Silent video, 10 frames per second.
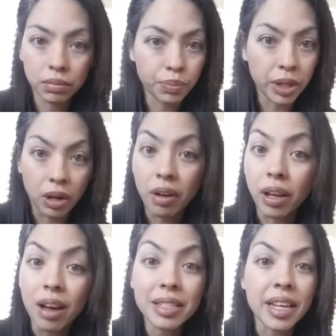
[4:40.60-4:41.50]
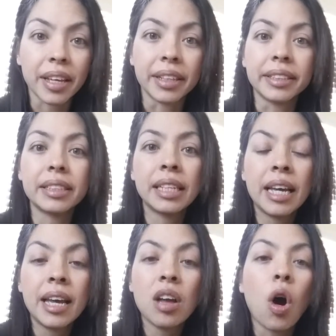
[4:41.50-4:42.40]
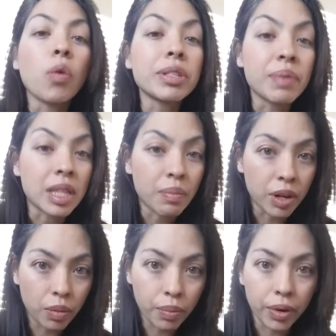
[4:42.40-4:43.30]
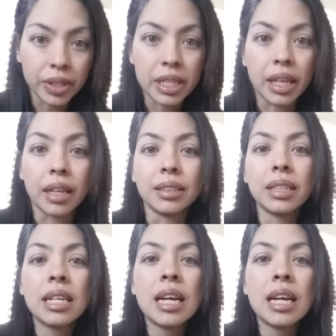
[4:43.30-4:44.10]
Put it all in God's hands. Always being a better person.